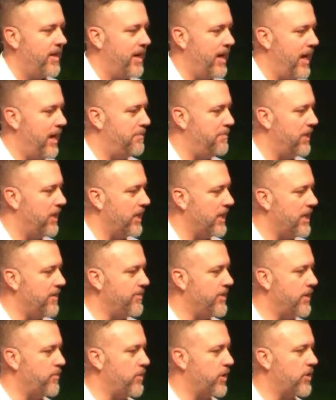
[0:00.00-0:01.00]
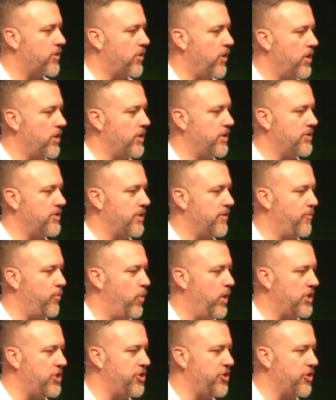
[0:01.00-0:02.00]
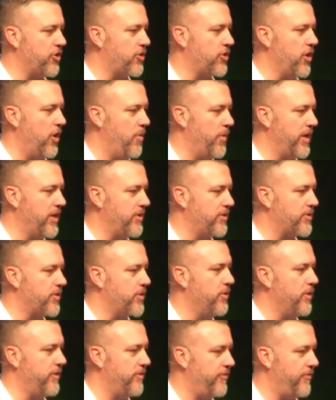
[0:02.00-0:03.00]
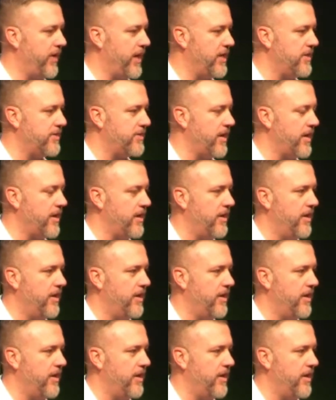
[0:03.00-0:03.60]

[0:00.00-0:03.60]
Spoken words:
I believe that regardless of what you're going through and facing,